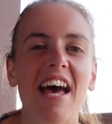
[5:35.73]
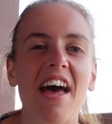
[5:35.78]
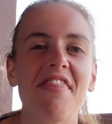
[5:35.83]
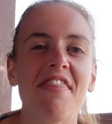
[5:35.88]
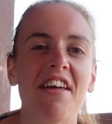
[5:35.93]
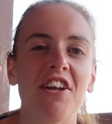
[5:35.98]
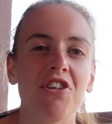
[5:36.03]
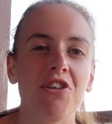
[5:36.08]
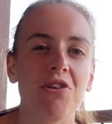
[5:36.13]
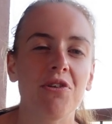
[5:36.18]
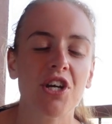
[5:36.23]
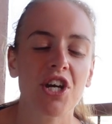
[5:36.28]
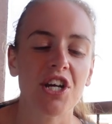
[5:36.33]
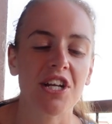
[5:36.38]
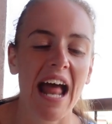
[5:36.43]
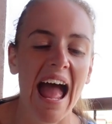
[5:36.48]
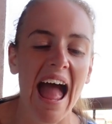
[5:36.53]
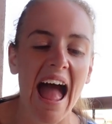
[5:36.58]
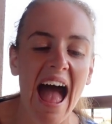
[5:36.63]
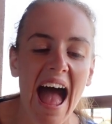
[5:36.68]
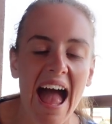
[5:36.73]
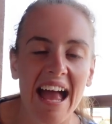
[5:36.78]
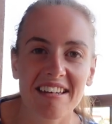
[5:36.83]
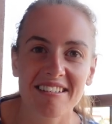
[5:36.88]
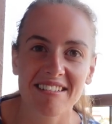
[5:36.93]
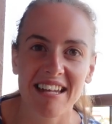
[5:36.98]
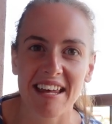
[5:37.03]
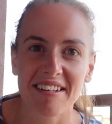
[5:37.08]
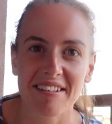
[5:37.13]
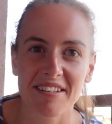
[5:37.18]
and then you can
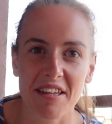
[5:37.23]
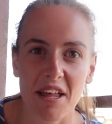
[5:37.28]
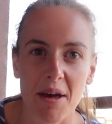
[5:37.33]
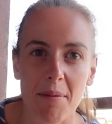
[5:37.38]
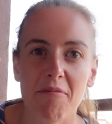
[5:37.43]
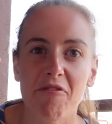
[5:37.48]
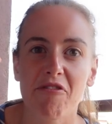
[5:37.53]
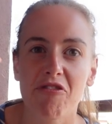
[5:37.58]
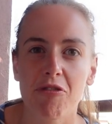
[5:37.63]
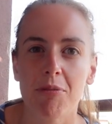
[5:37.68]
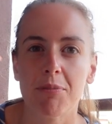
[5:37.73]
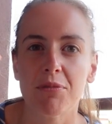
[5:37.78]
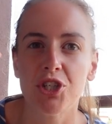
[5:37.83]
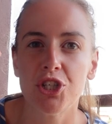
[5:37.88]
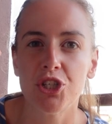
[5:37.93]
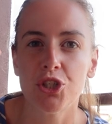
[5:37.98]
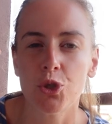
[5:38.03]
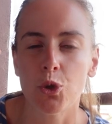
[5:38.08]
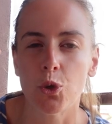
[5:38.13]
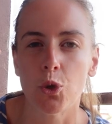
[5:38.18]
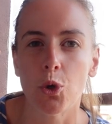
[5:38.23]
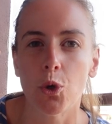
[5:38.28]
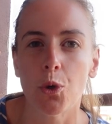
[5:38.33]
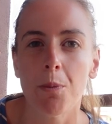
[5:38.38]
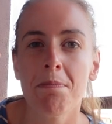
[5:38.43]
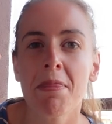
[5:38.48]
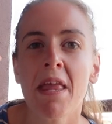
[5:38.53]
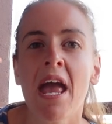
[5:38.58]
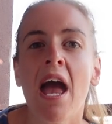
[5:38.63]
access them from shore.